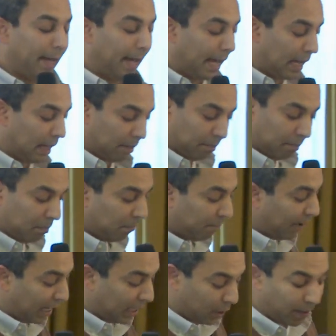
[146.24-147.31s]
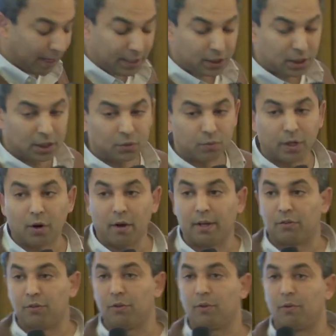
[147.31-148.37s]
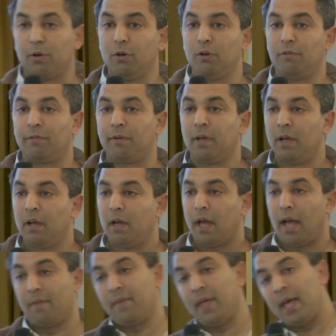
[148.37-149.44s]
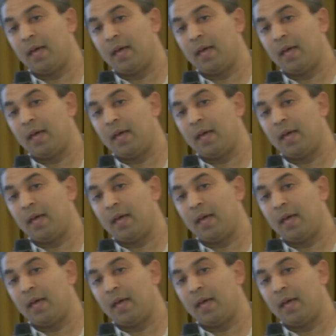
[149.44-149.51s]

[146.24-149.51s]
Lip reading: Valuations were going through the roof. And